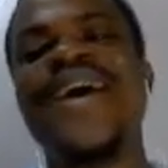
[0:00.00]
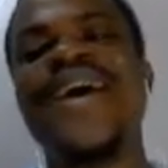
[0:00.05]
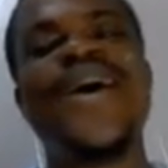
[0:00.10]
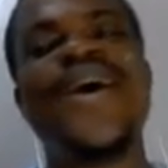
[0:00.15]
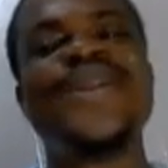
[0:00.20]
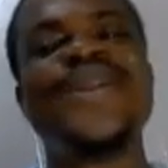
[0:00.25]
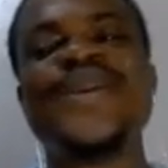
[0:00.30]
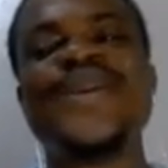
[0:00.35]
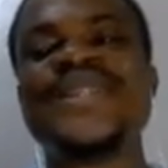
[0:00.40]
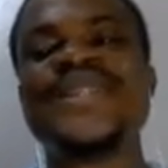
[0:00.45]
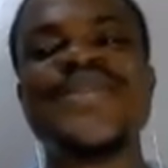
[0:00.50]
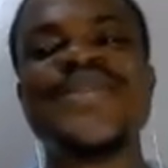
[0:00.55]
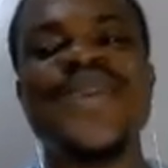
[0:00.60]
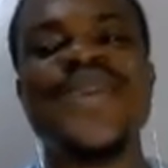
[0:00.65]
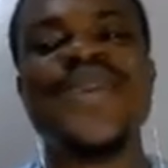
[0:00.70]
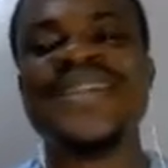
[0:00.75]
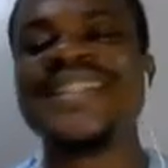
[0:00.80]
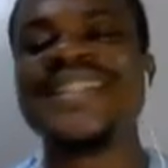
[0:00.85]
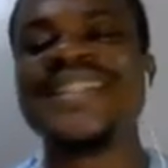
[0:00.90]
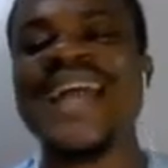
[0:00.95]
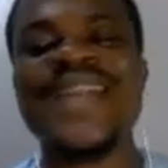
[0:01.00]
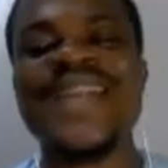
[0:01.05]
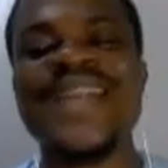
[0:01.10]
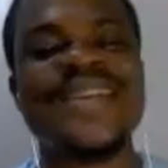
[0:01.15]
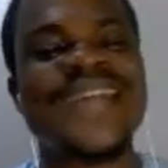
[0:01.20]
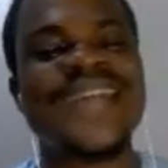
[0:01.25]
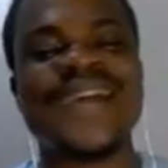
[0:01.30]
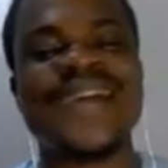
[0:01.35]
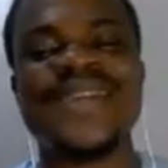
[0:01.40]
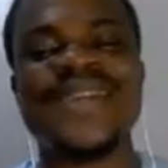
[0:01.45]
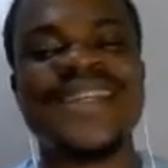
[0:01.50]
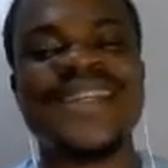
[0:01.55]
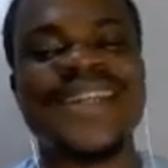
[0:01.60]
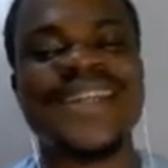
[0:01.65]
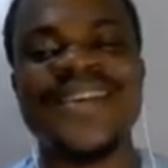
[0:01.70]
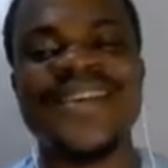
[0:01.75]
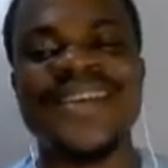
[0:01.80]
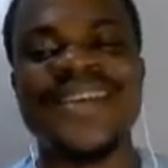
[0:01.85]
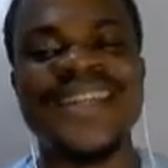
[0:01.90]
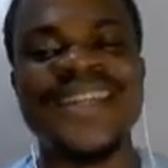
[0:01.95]
All those words, they are not actually
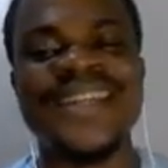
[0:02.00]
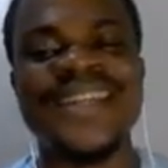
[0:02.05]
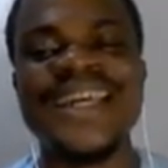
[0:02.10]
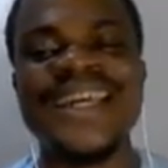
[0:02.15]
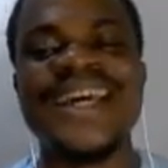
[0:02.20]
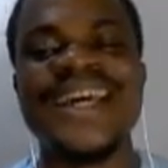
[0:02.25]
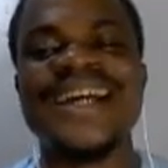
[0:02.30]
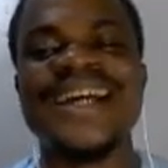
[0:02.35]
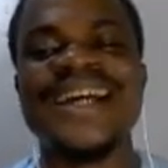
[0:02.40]
recorded.